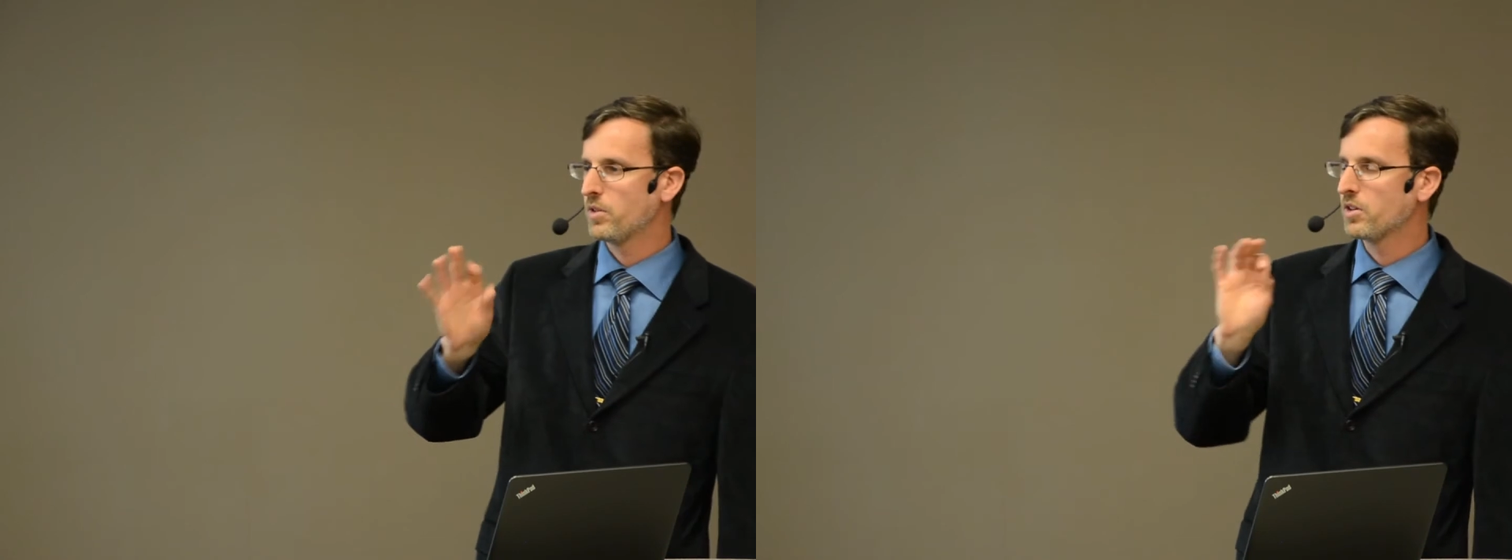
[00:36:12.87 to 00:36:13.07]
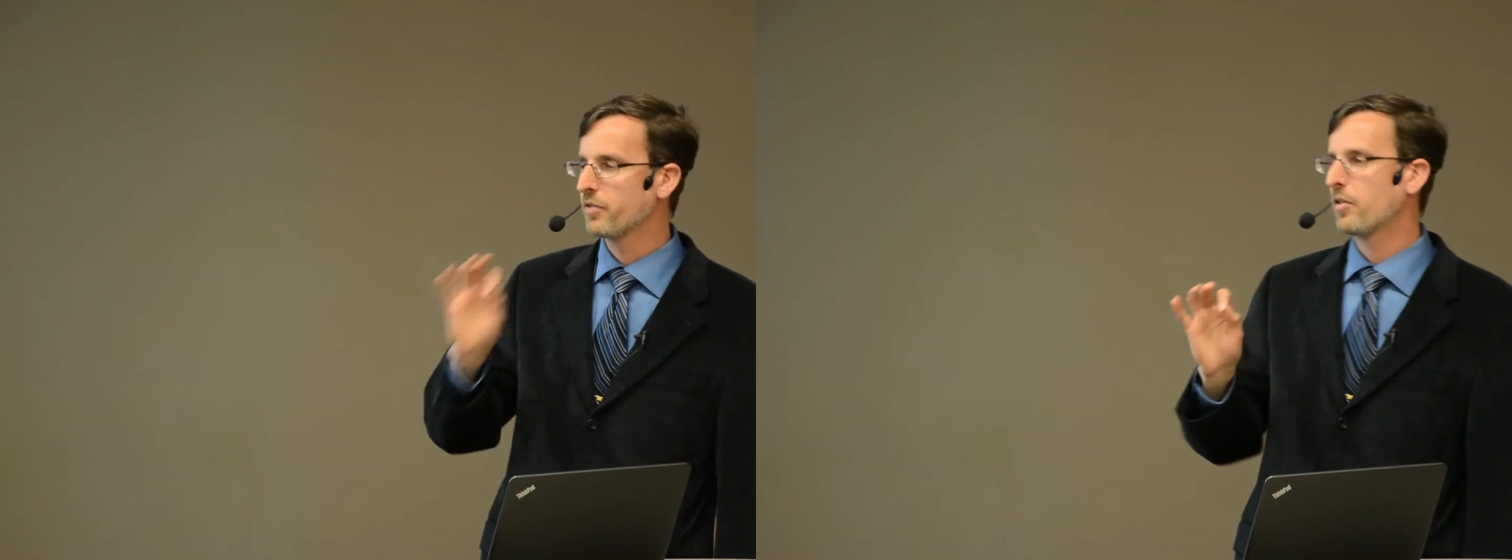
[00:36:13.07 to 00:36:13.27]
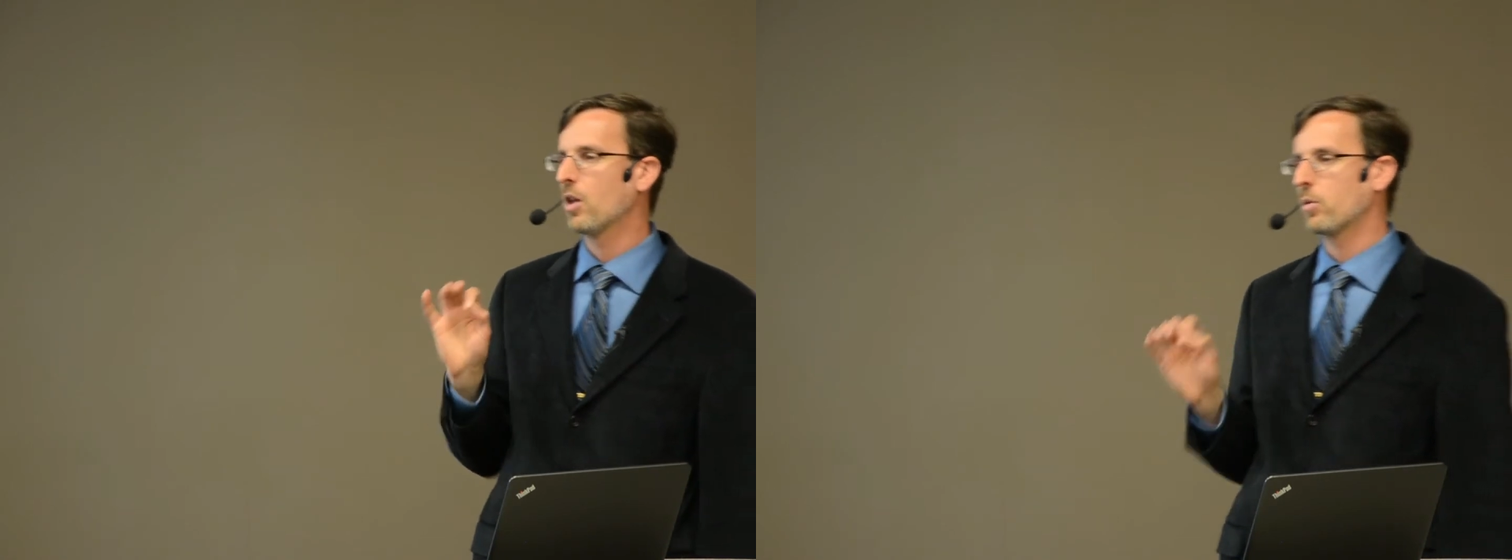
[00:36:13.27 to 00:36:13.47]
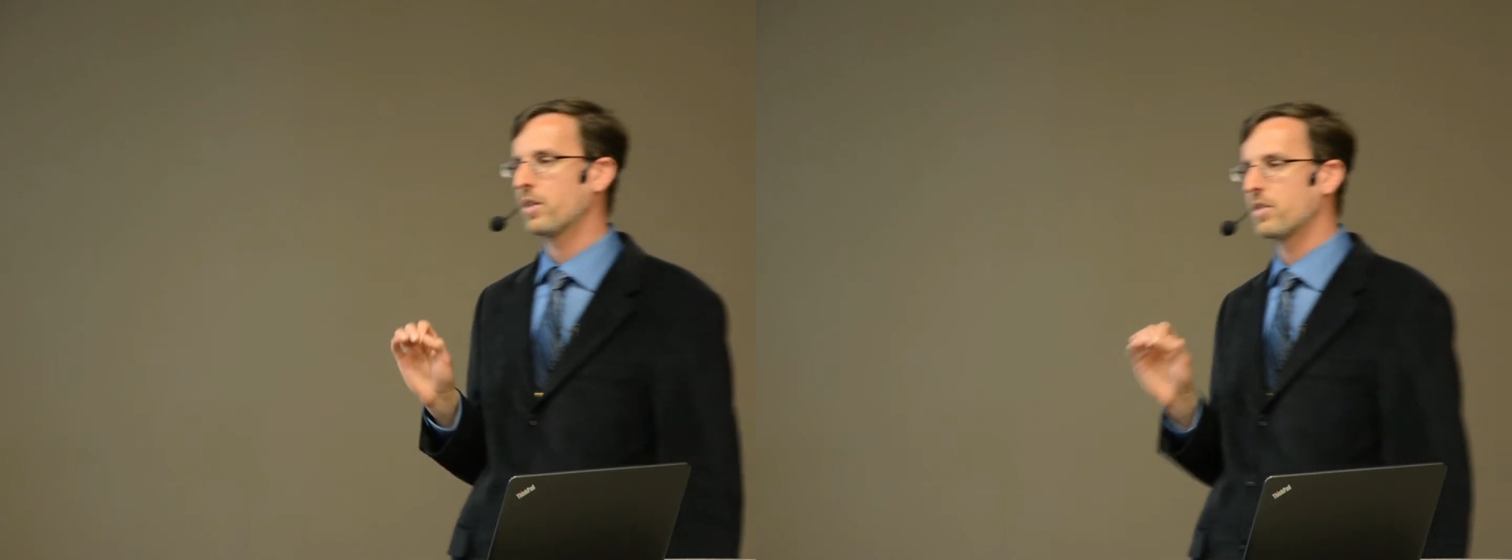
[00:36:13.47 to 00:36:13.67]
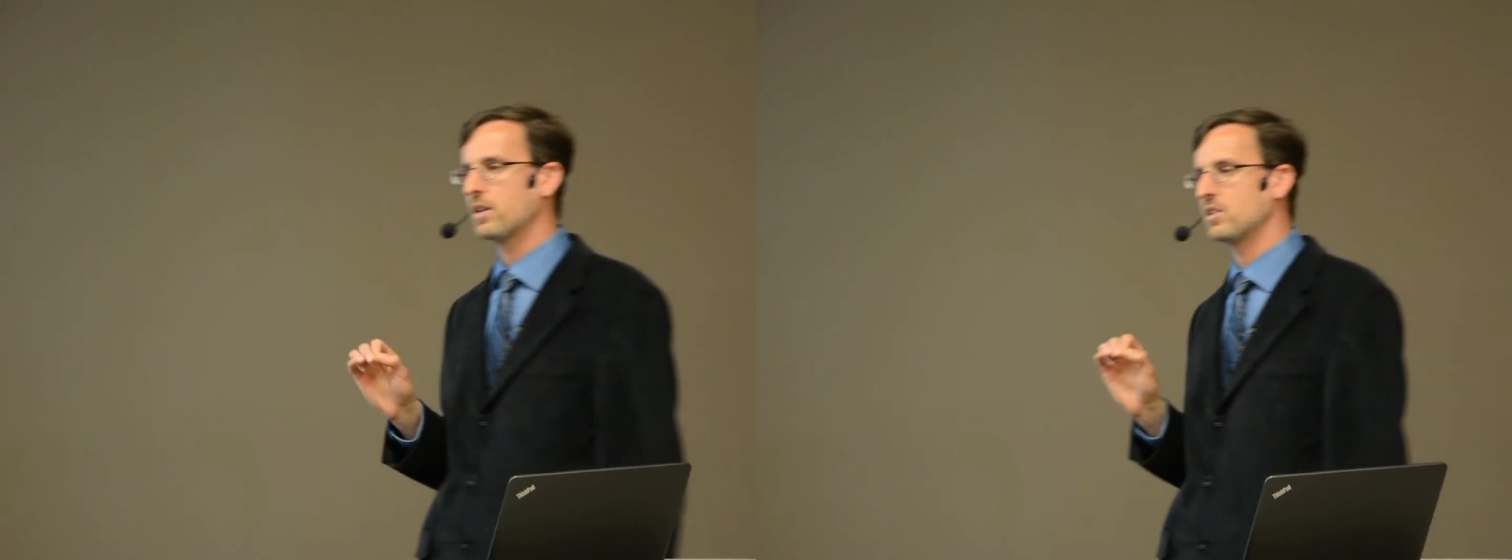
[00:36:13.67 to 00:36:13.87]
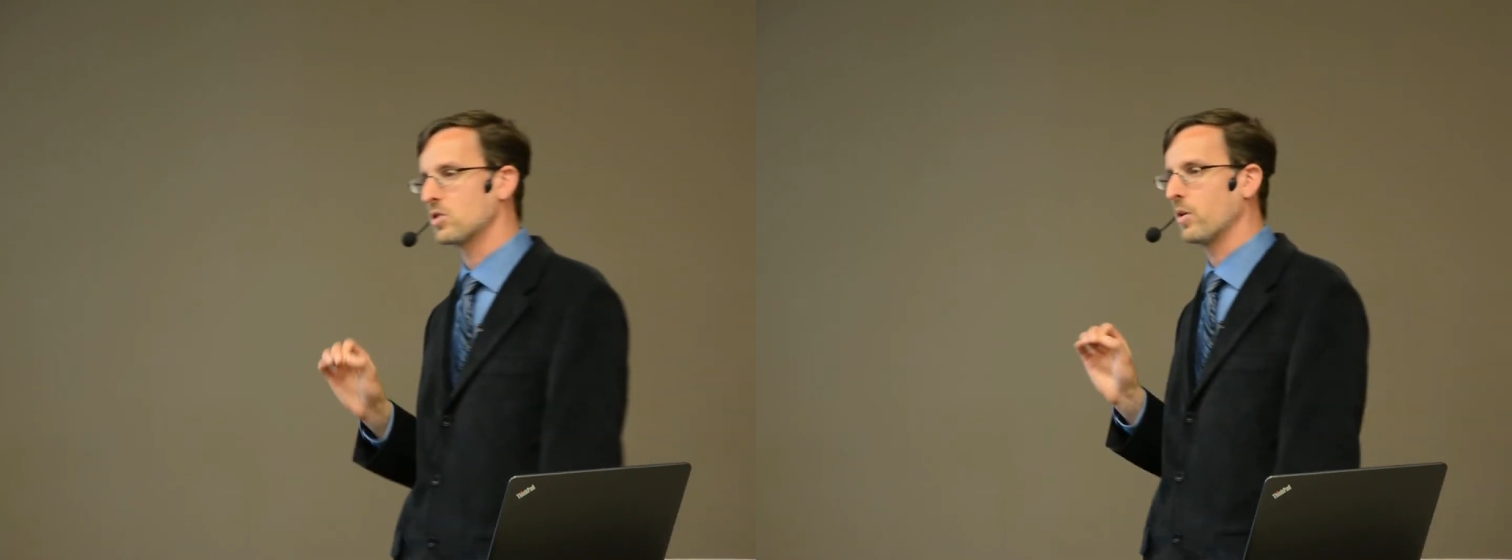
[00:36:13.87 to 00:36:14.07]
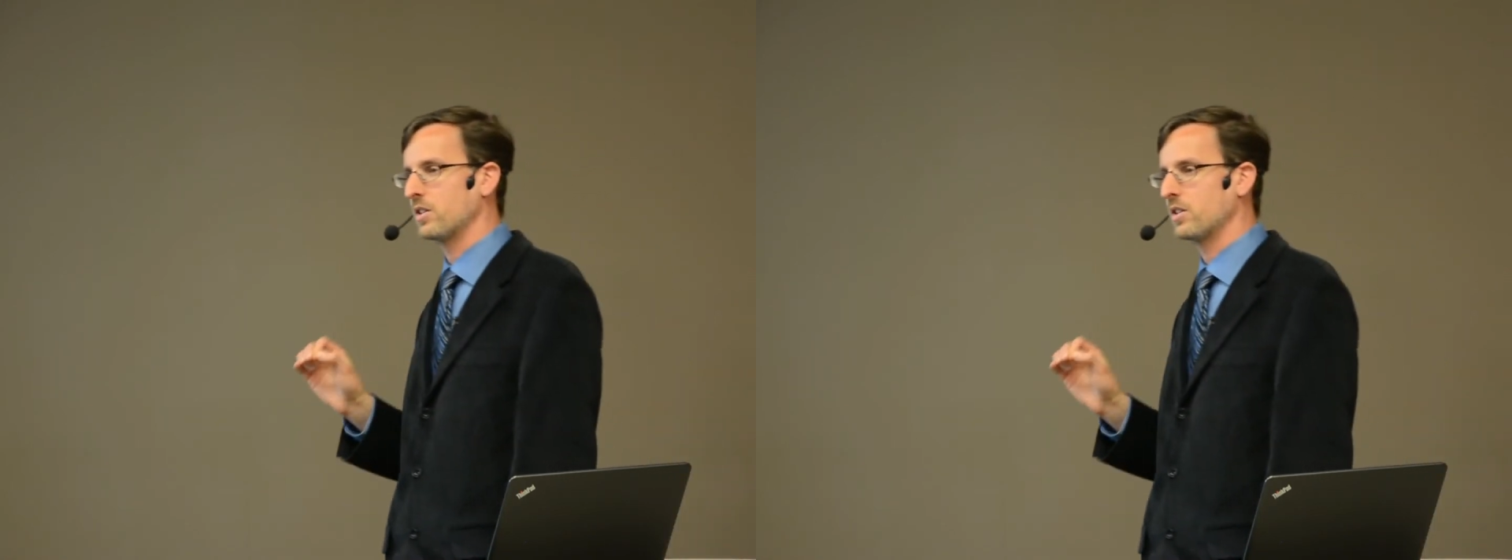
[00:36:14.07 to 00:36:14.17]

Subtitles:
that the following thing is going